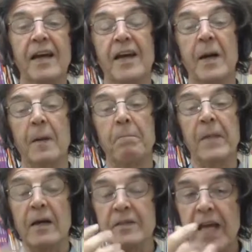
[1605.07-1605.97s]

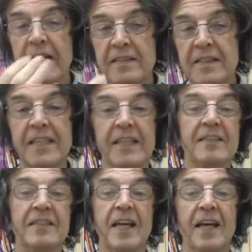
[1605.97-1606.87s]
how tasty
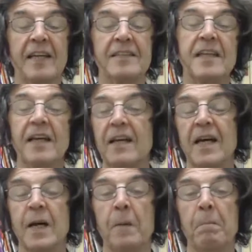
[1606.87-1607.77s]
is it,
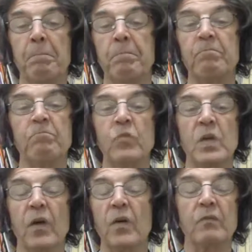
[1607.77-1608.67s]
you
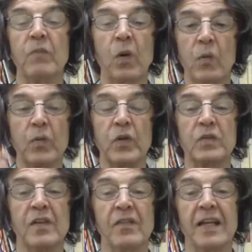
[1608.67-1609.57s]
know, all
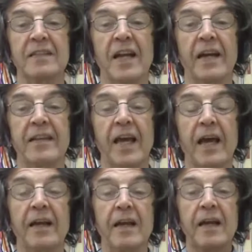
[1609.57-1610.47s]
sorts of things like that.